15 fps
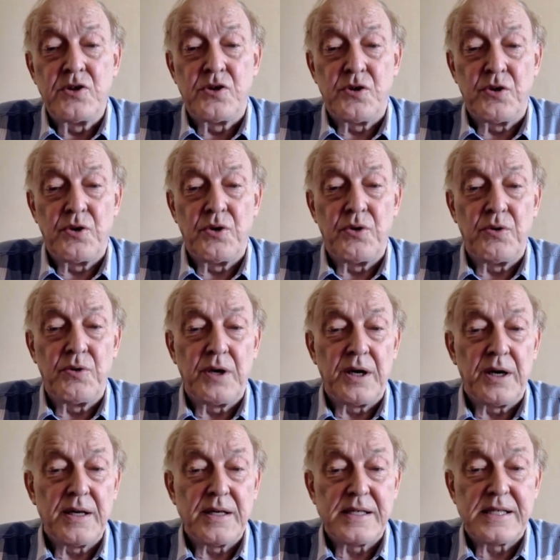to
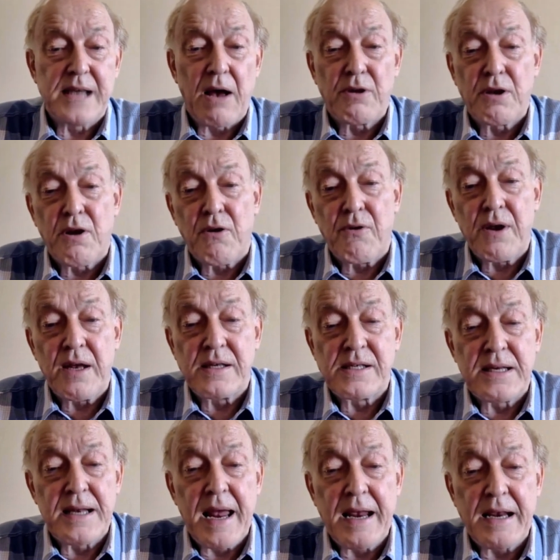South
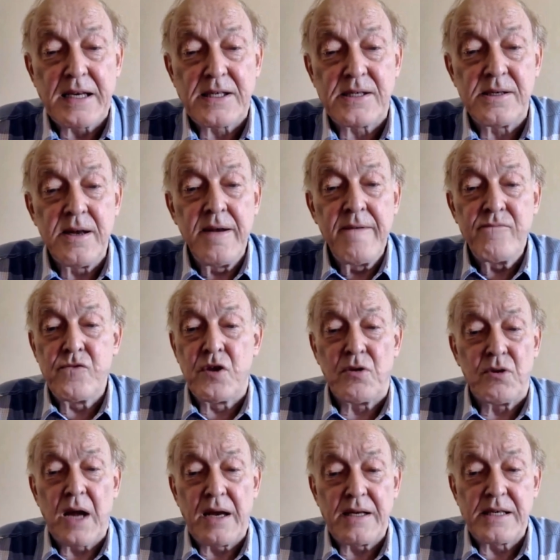Korea's links to the
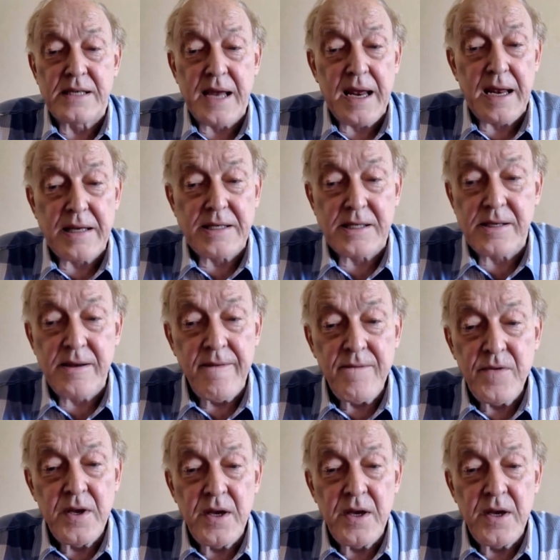United States